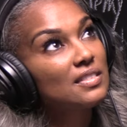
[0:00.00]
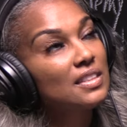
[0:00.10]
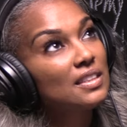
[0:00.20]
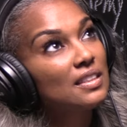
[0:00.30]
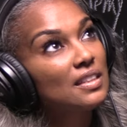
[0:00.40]

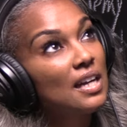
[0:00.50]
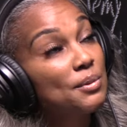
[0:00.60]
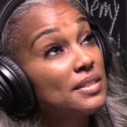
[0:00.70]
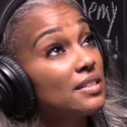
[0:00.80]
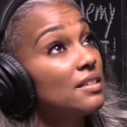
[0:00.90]
uh, I
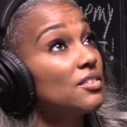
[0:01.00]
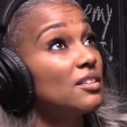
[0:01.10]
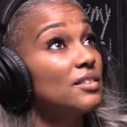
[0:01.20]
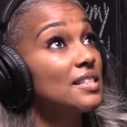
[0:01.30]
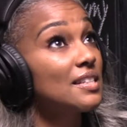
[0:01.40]
was never a
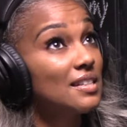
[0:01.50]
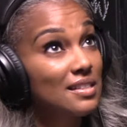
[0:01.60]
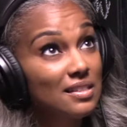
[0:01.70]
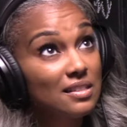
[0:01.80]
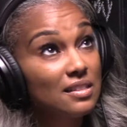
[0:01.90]
resident
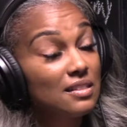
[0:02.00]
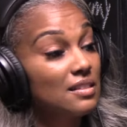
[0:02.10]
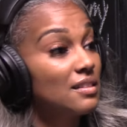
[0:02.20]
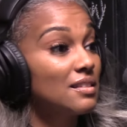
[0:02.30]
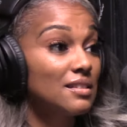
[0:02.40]
assistant.
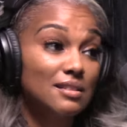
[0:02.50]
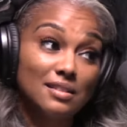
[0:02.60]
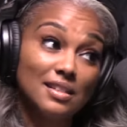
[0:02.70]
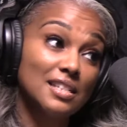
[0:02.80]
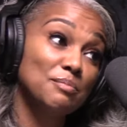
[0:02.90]
That's,
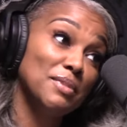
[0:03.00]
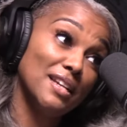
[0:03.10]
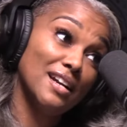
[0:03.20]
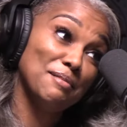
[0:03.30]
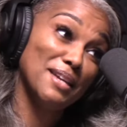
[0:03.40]
I
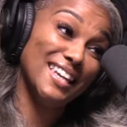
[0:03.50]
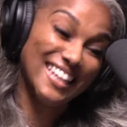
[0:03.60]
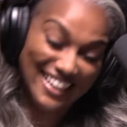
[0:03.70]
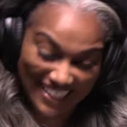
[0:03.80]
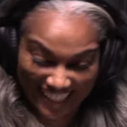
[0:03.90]
did that for
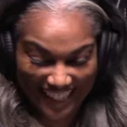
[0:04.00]
my when